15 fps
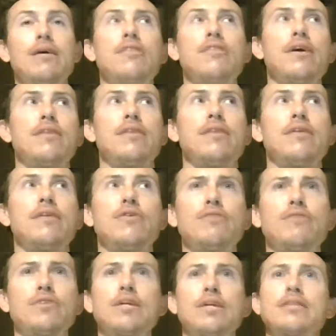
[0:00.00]
you
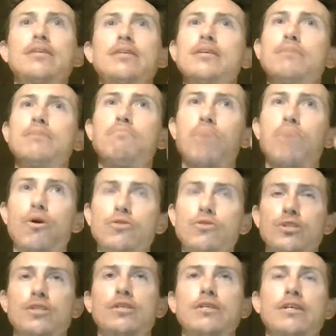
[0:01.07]
have to let the
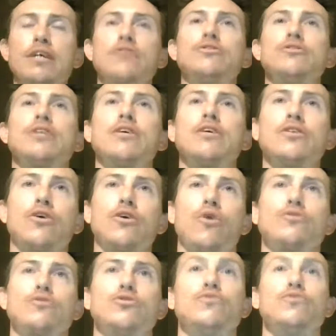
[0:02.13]
person that you're selling the
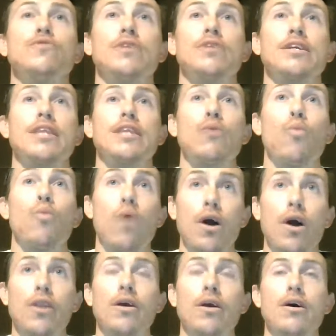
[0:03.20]
car to feel like they
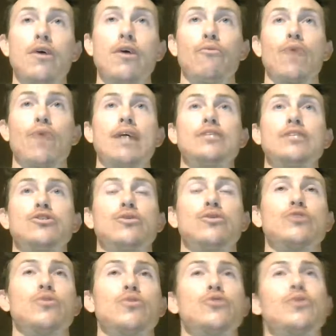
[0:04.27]
won, right? So
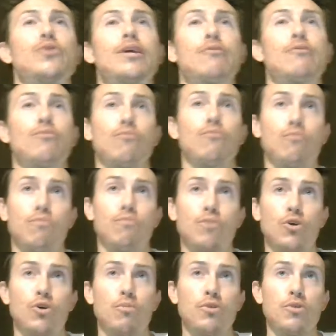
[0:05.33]
that's why you got to
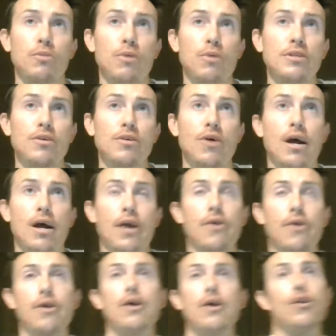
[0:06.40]
go put the price a little
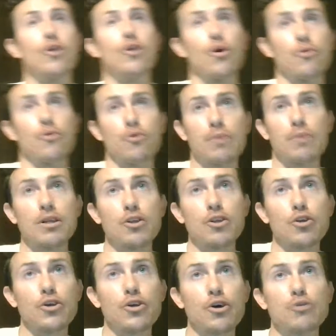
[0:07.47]
higher. Know there will be a
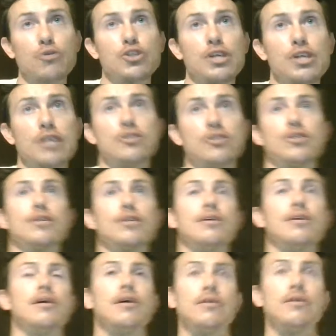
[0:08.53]
little negotiation,
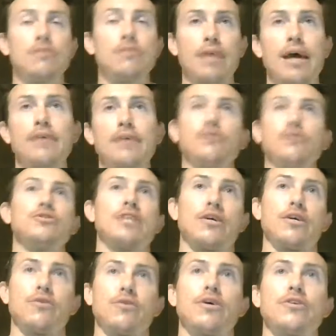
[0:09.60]
and you'll
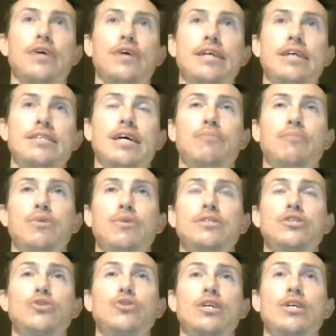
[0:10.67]
settle on the exact price
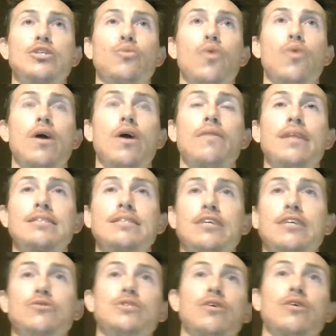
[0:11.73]
that you actually want. And that's how
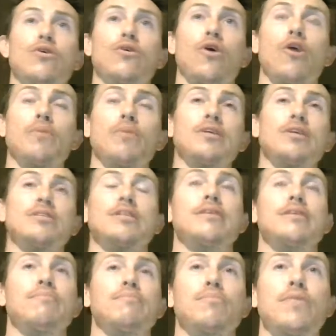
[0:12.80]
you sell a car, because
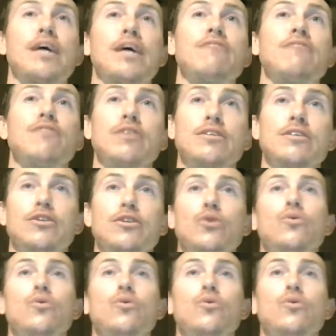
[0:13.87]
they feel like